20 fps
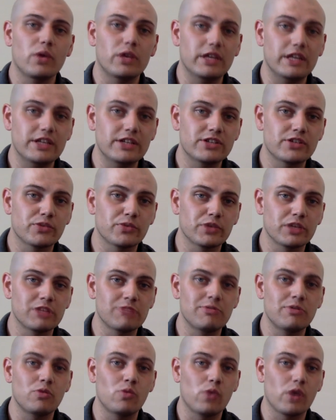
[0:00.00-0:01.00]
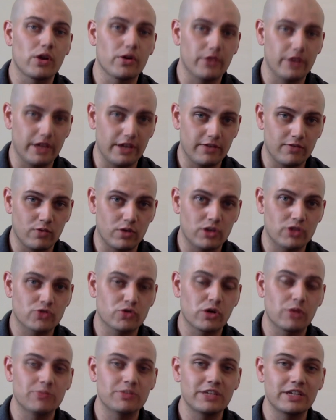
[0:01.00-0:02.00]
we need to really be wary of
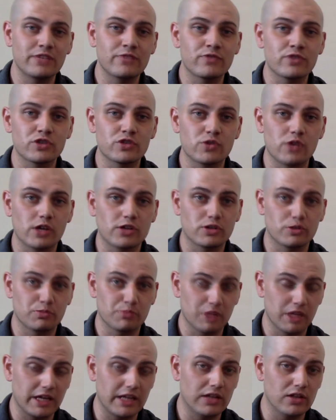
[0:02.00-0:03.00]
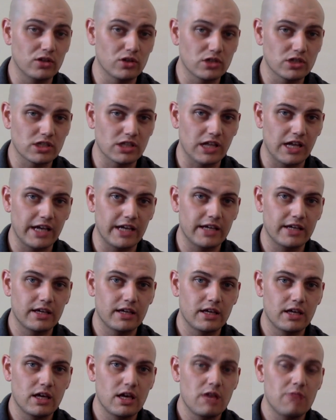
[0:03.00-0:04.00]
what Trump's infrastructure plan looks like.